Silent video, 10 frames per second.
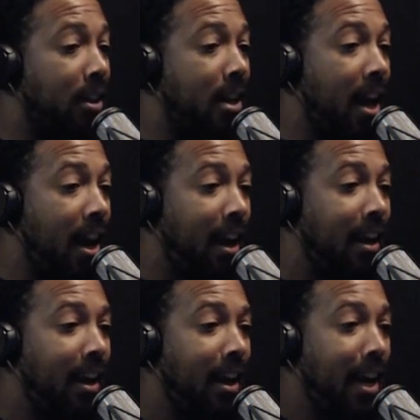Dead,
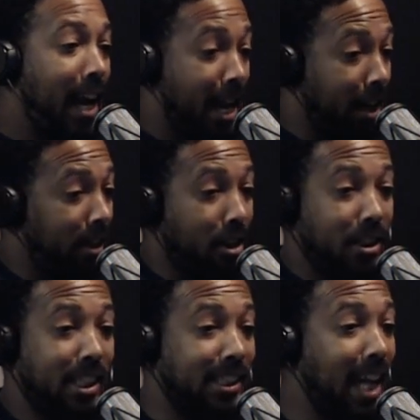it
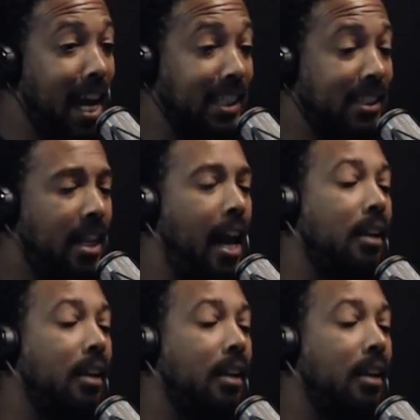clearly states like,